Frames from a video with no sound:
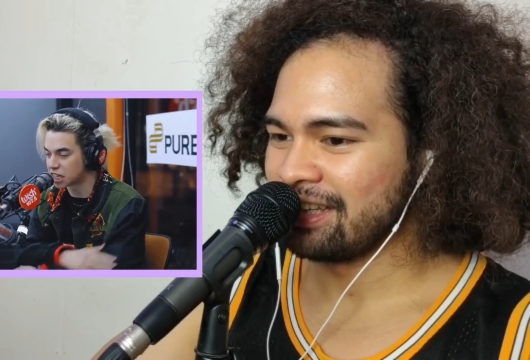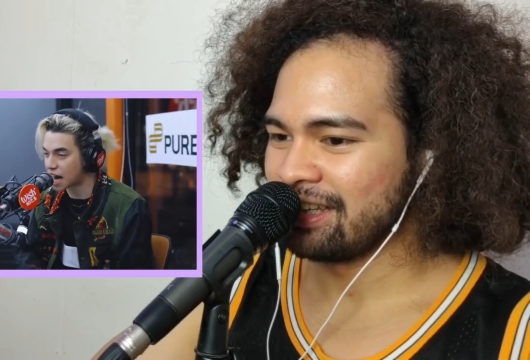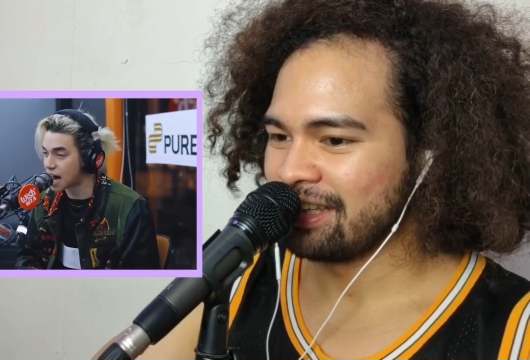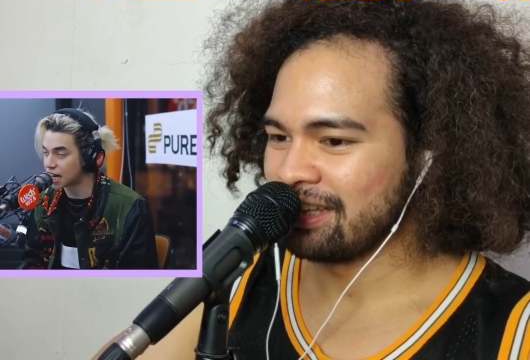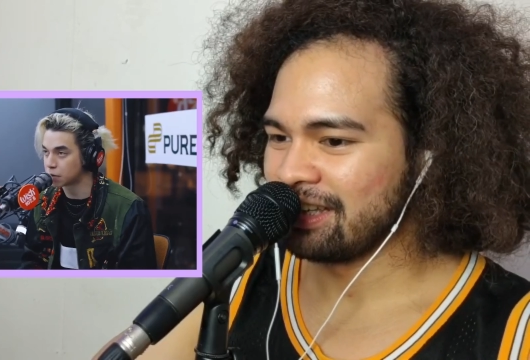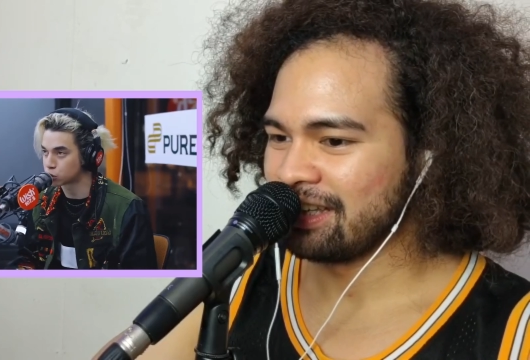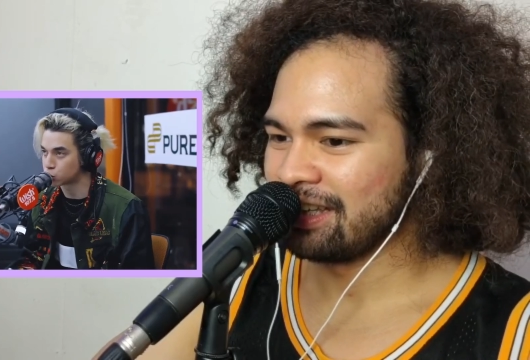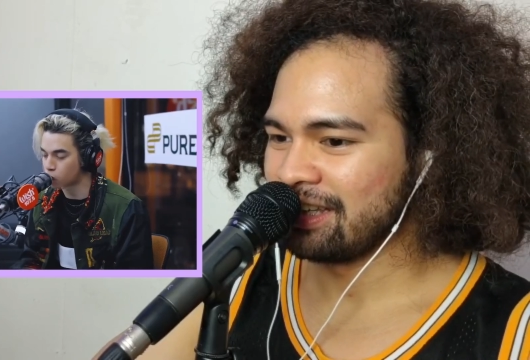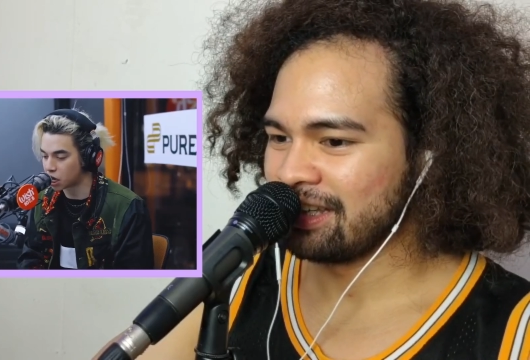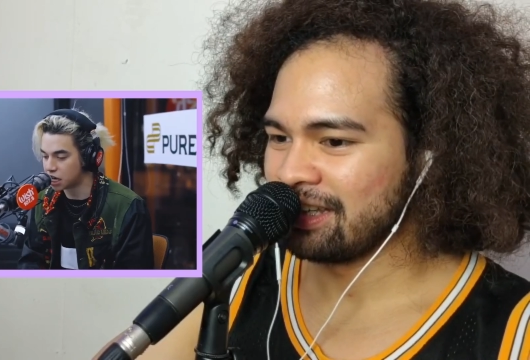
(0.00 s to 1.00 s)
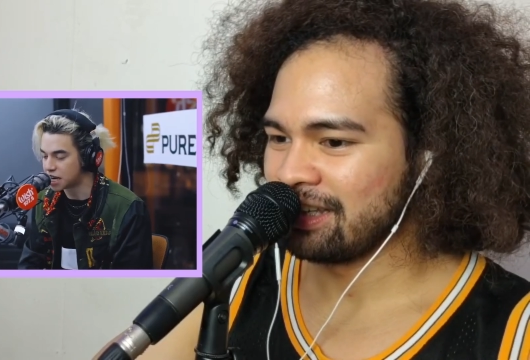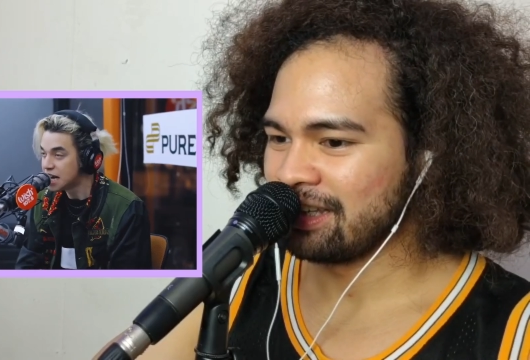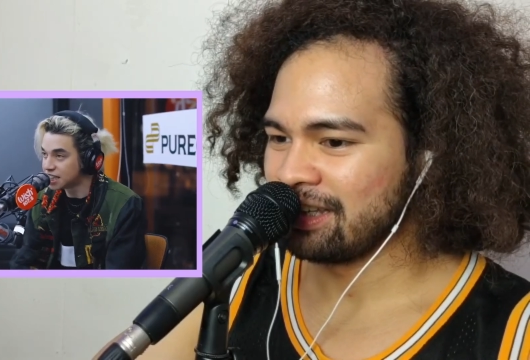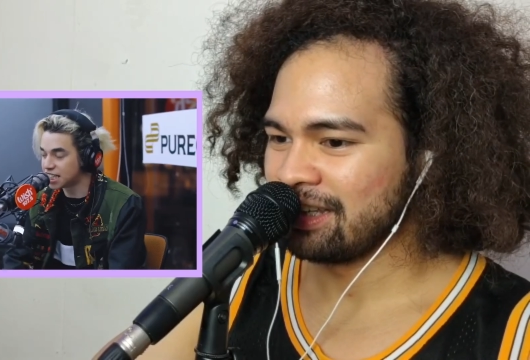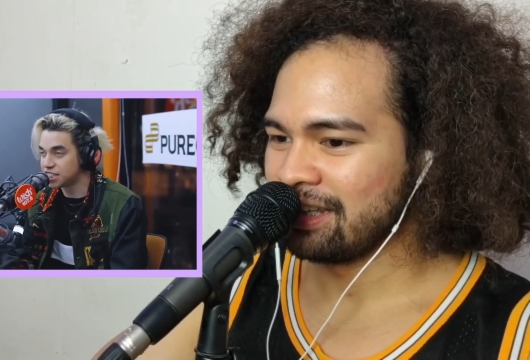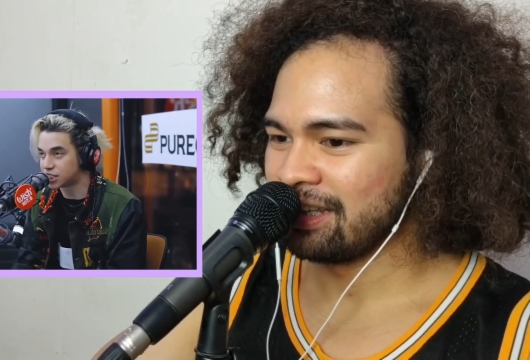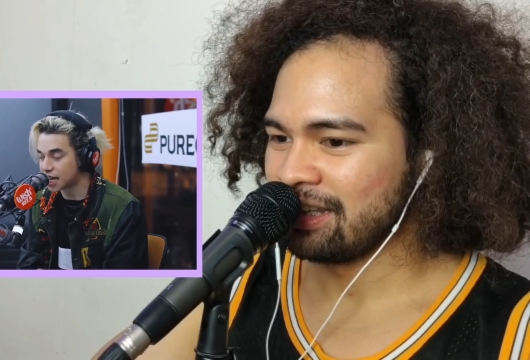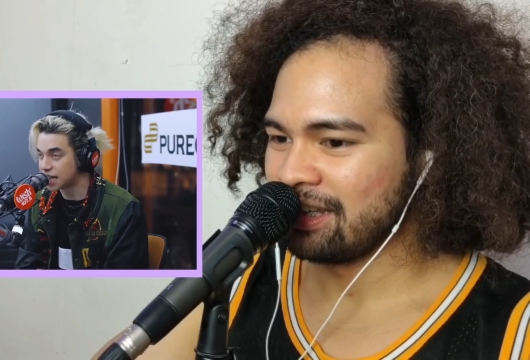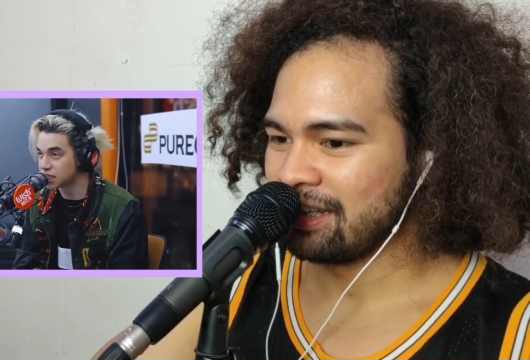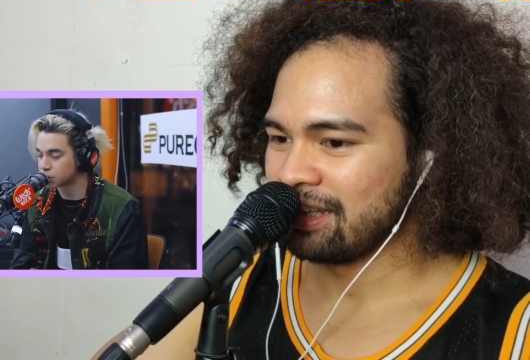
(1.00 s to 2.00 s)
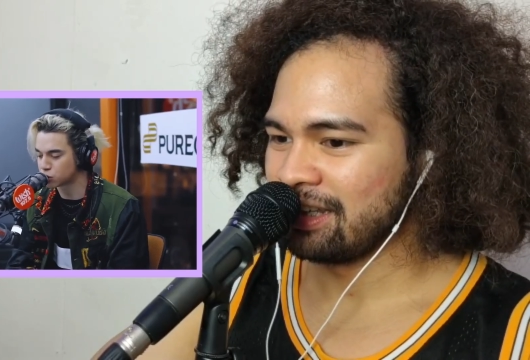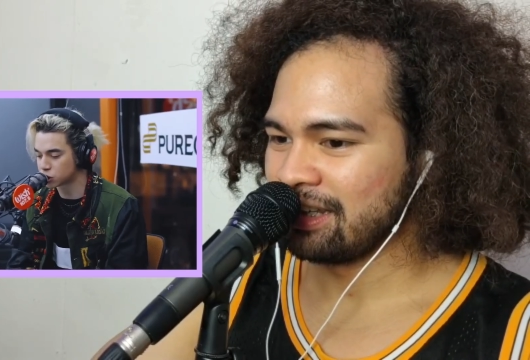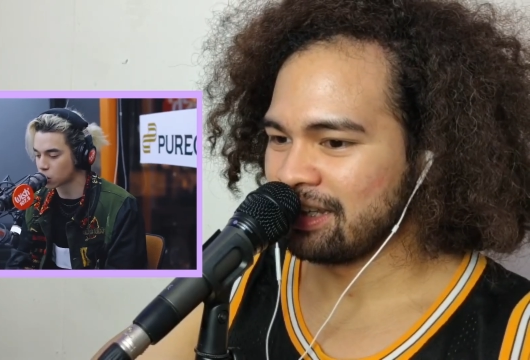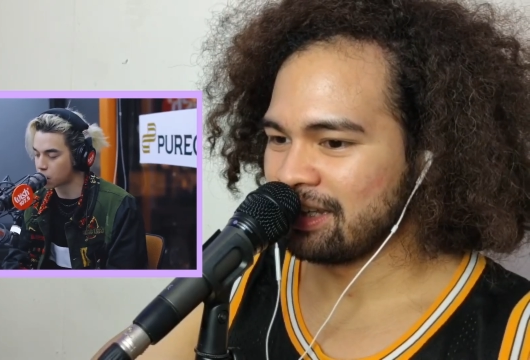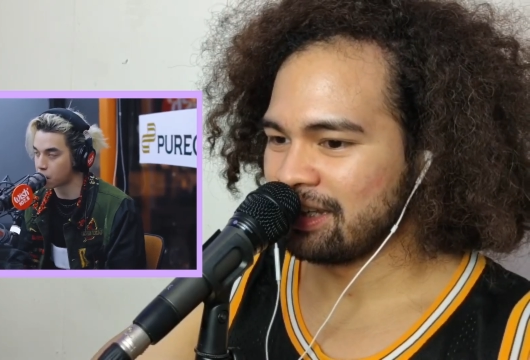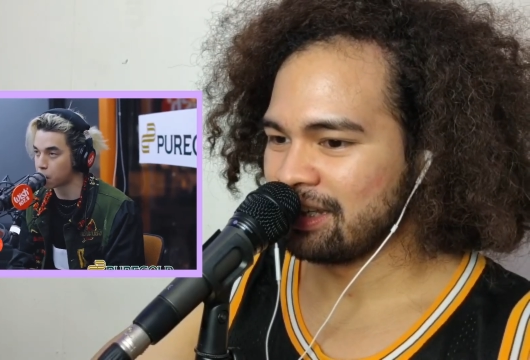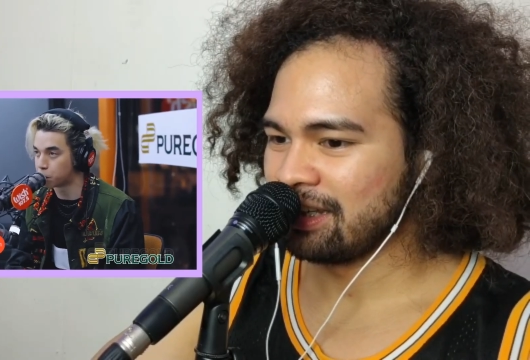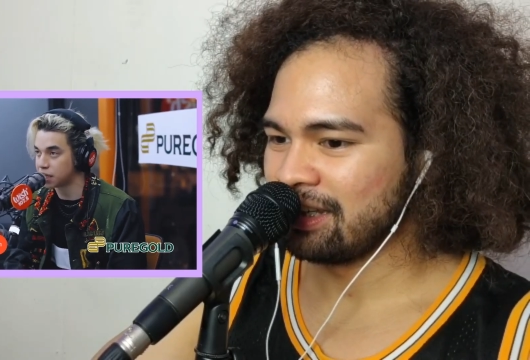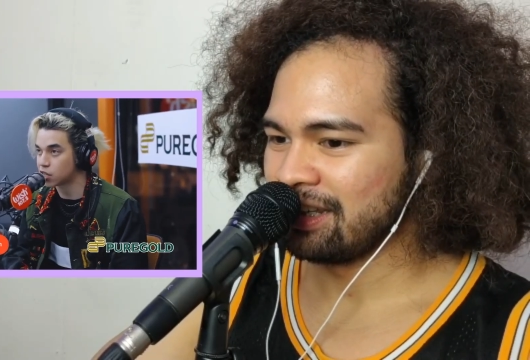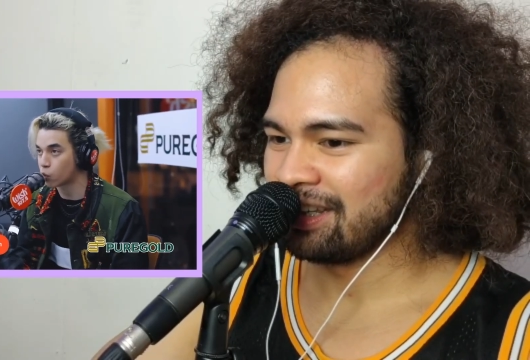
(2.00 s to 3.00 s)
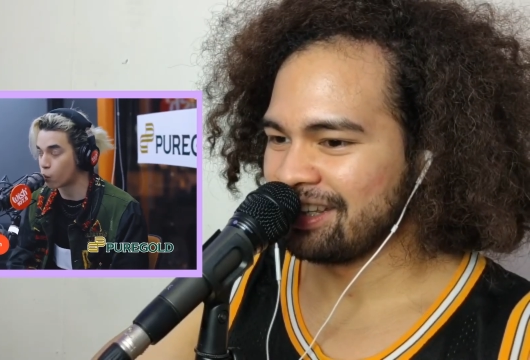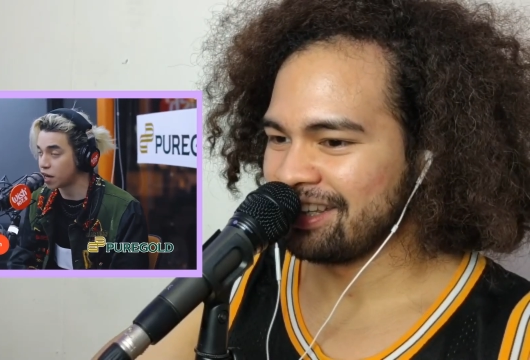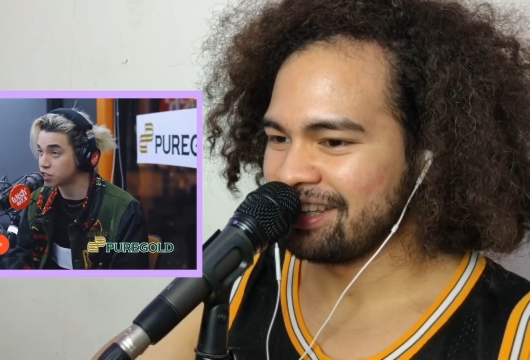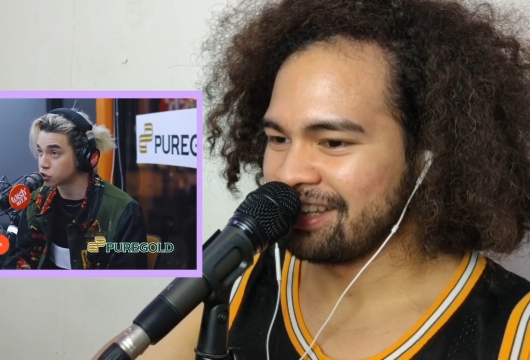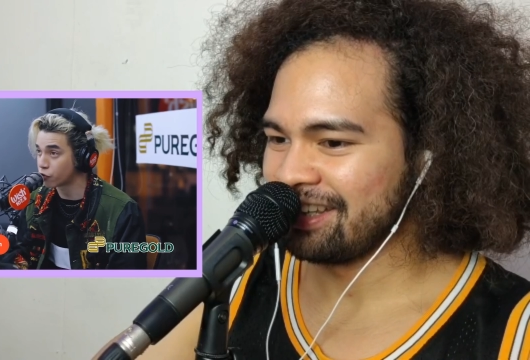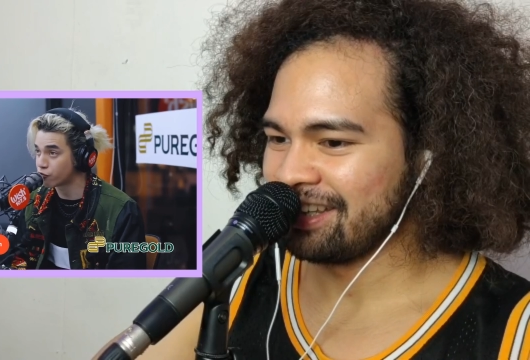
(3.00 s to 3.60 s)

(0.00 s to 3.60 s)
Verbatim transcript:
Speaker 1: a lie and I'm struggling. These days I'm stuck in my bleak ways, still